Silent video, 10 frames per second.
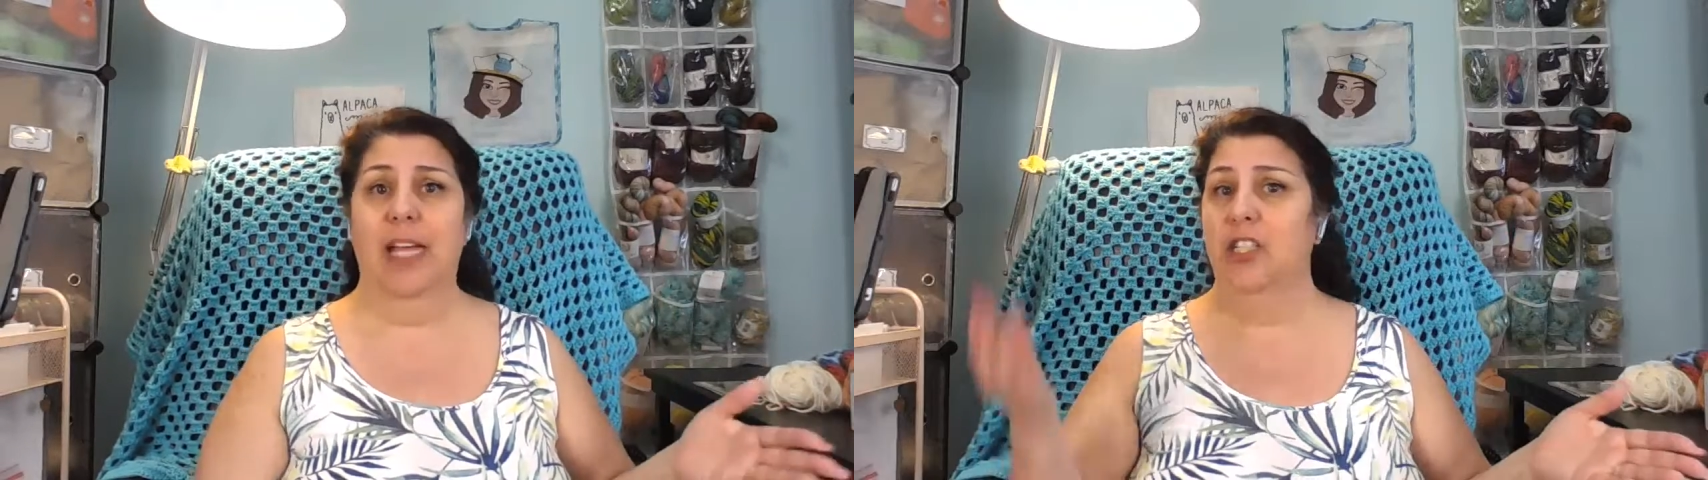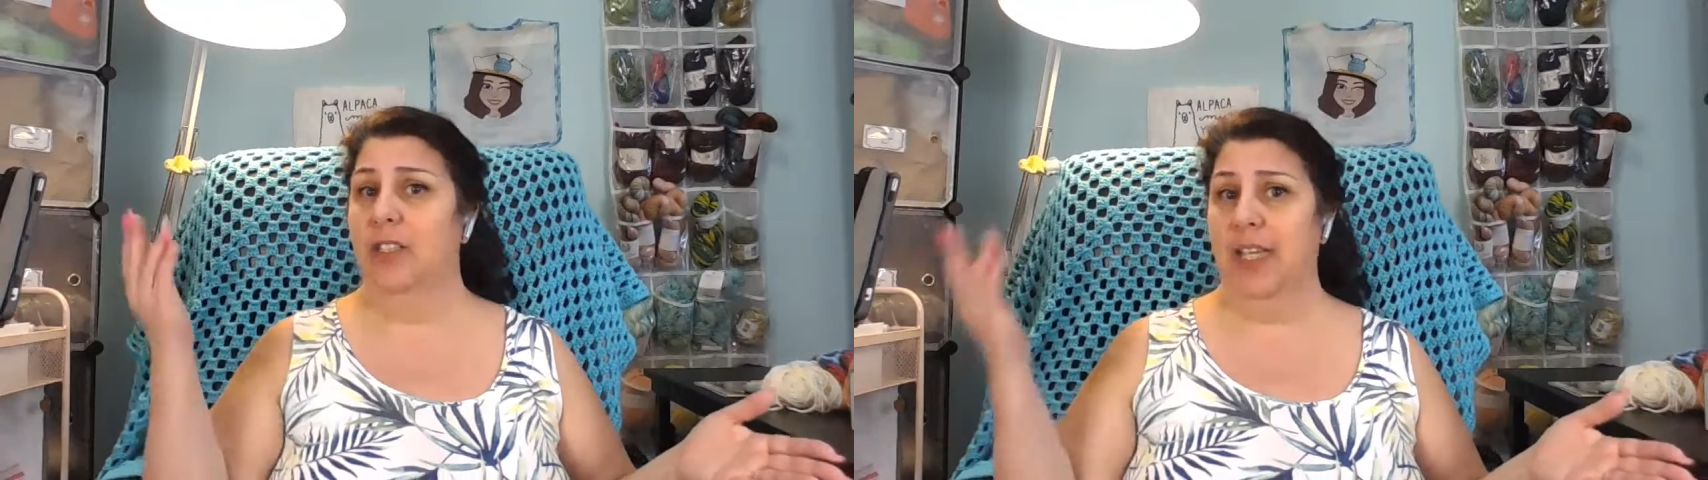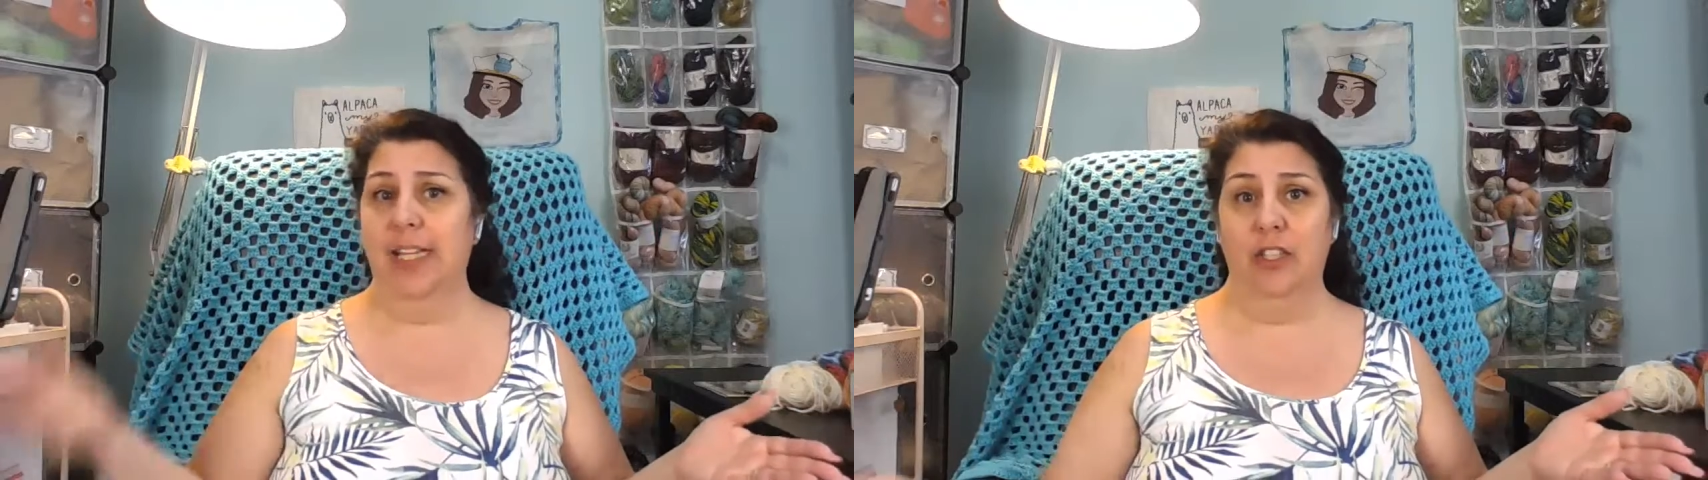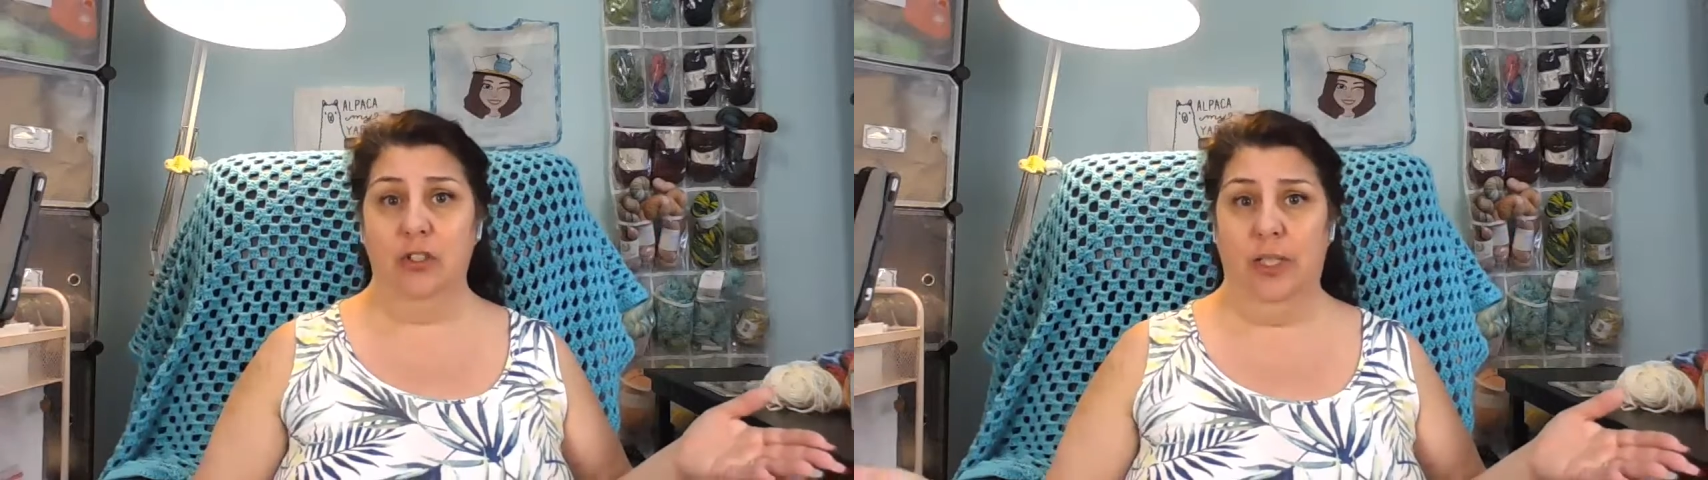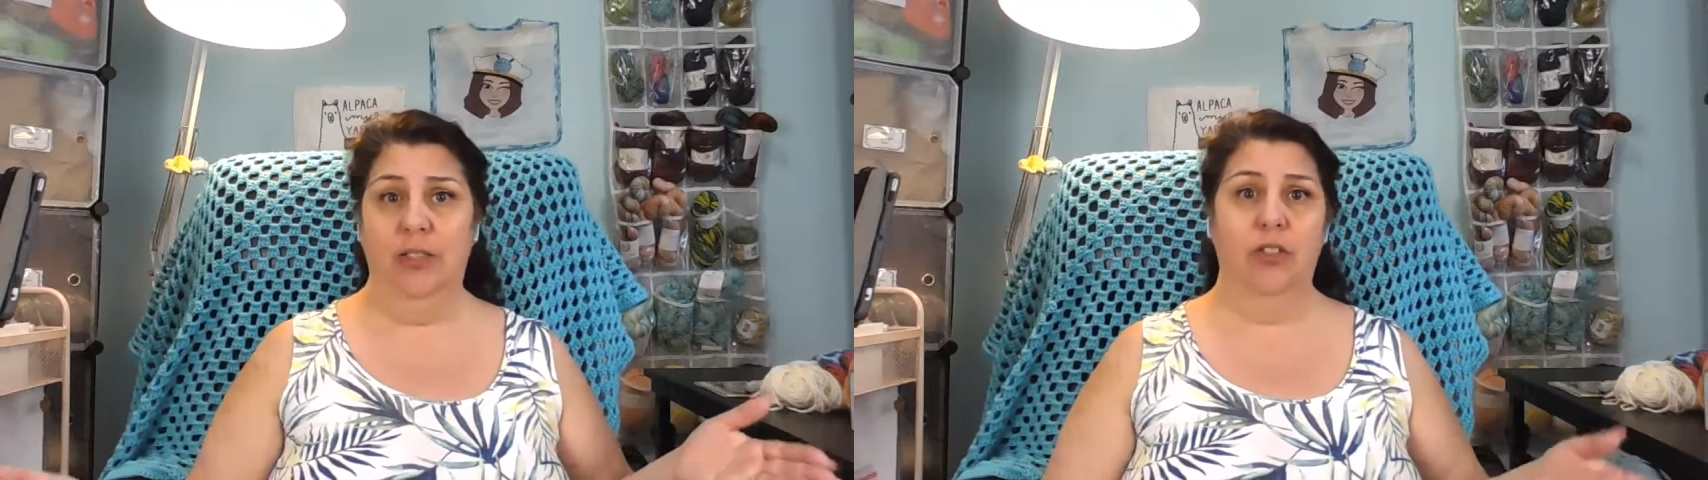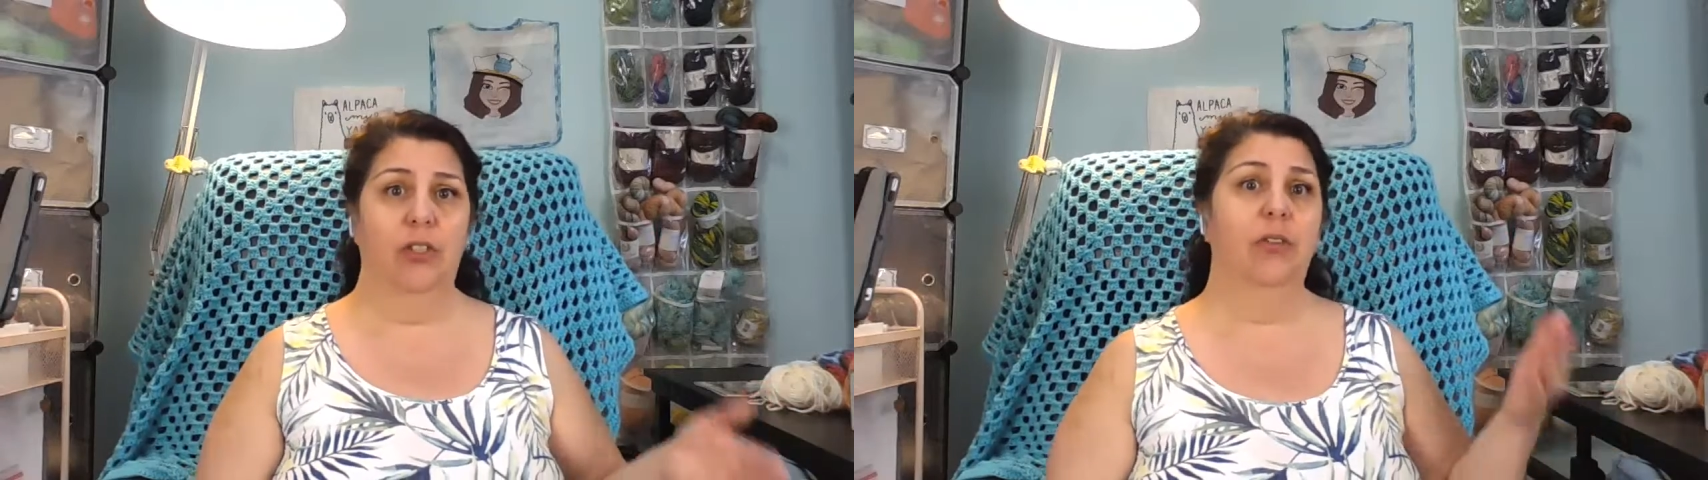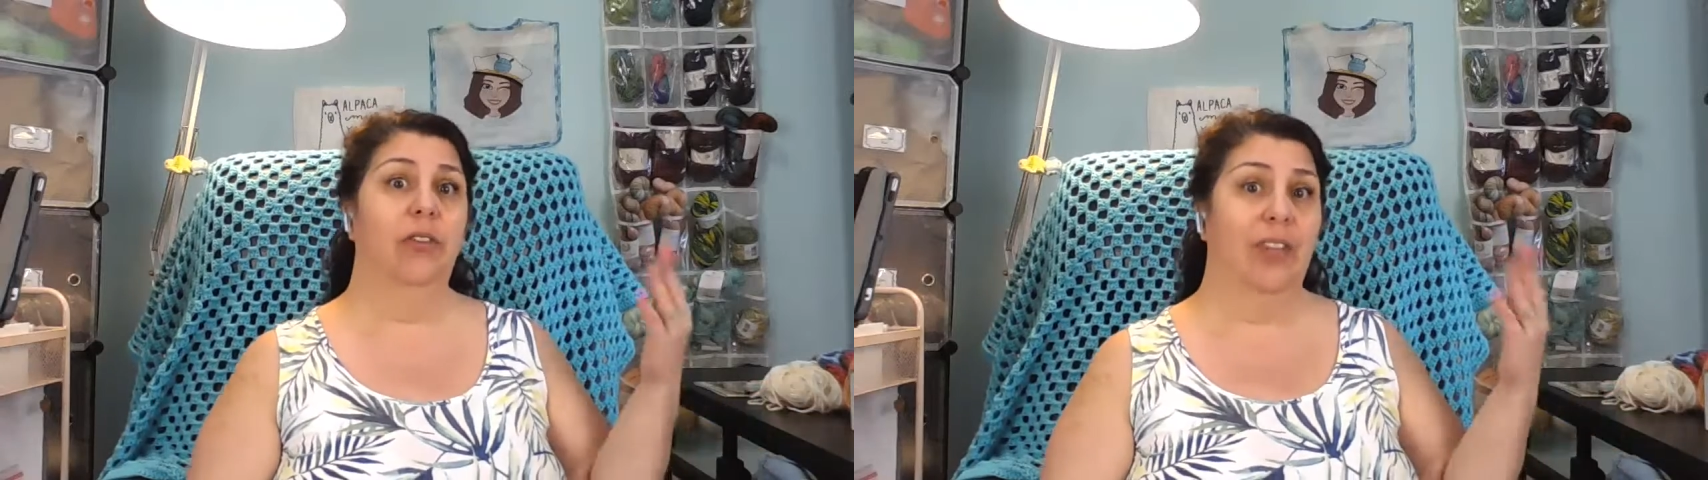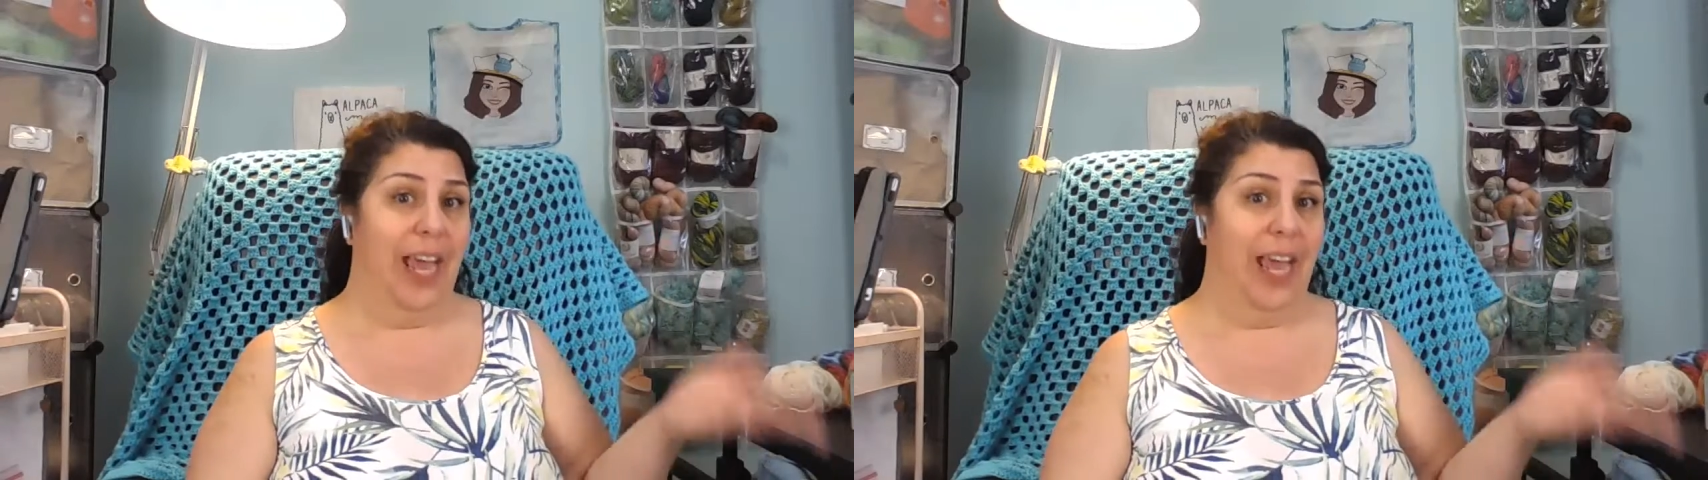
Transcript: that just like the trees do.